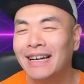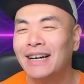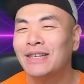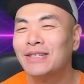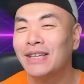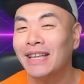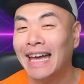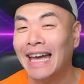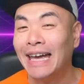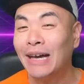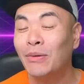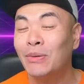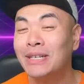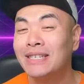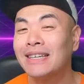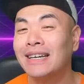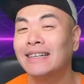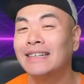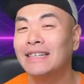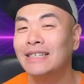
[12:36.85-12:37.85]
So that AoE
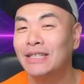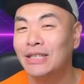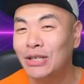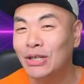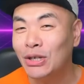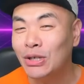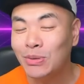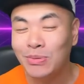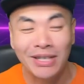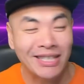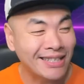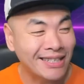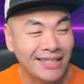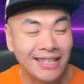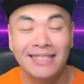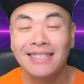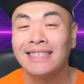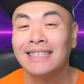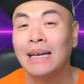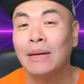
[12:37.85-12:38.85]
stun is huge because it
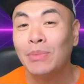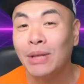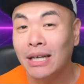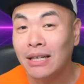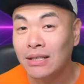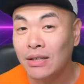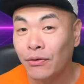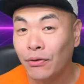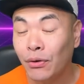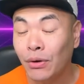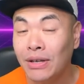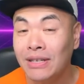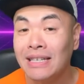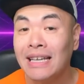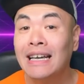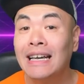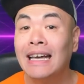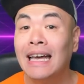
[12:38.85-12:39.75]
does the same thing as a freeze.